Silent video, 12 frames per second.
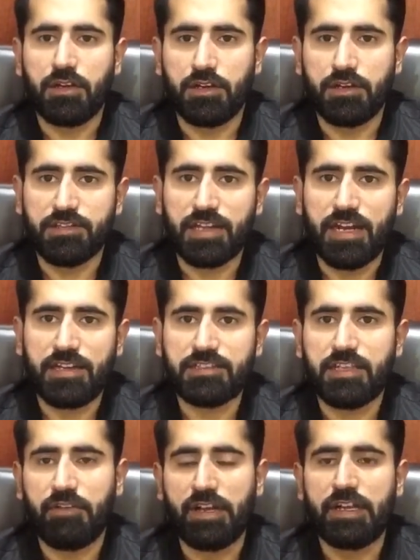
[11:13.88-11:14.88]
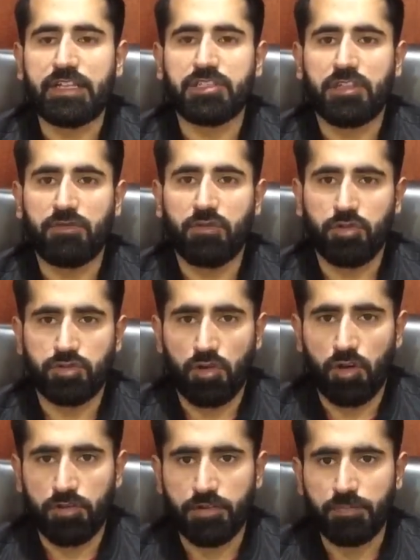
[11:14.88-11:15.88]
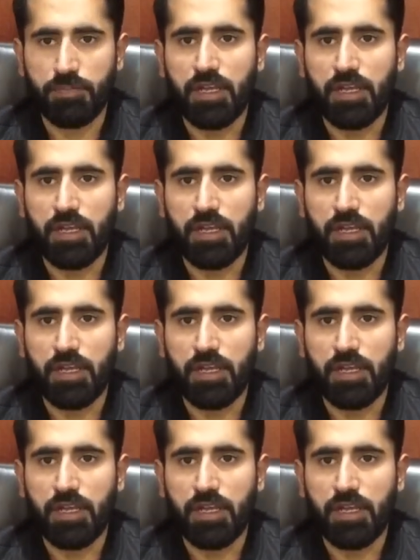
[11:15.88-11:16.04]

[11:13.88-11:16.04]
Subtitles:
decides the validation of those laws.